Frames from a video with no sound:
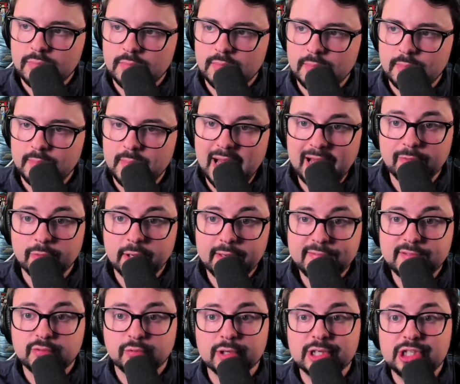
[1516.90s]
Matt
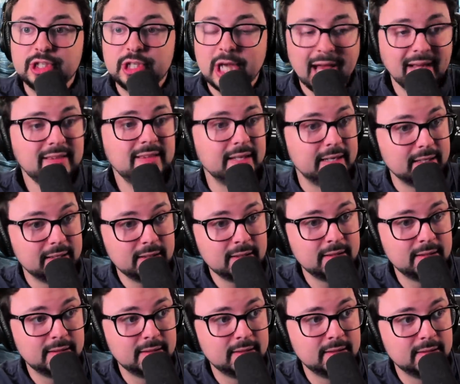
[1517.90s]
Reeves rejected it,
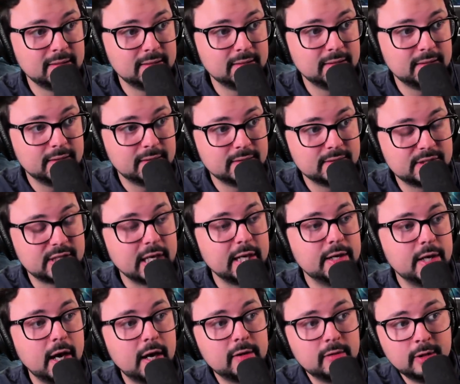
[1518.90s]
said,
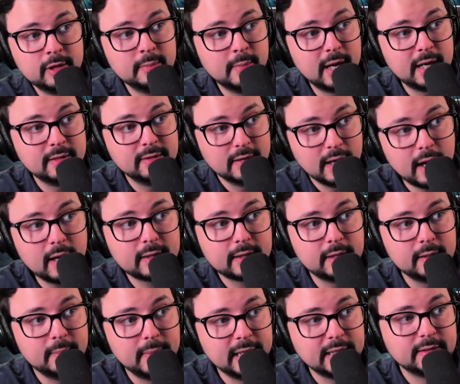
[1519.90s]
not only am I not
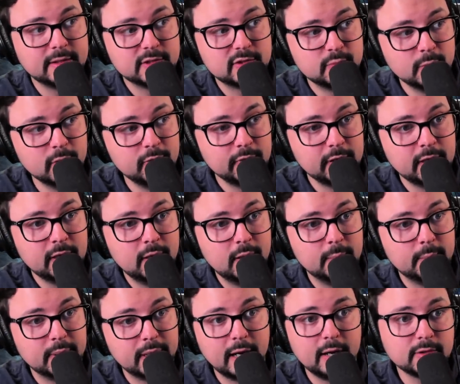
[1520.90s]
going to make this movie,
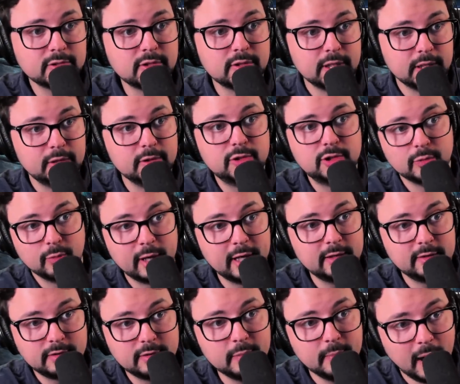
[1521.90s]
but I also think you should wait
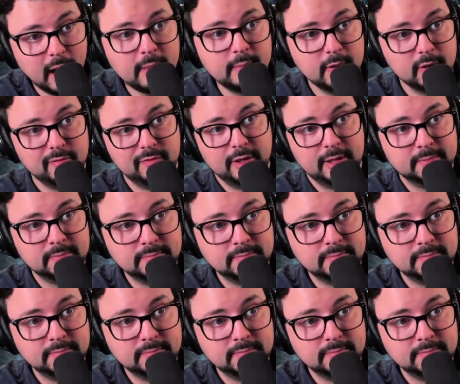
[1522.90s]
and do my movie.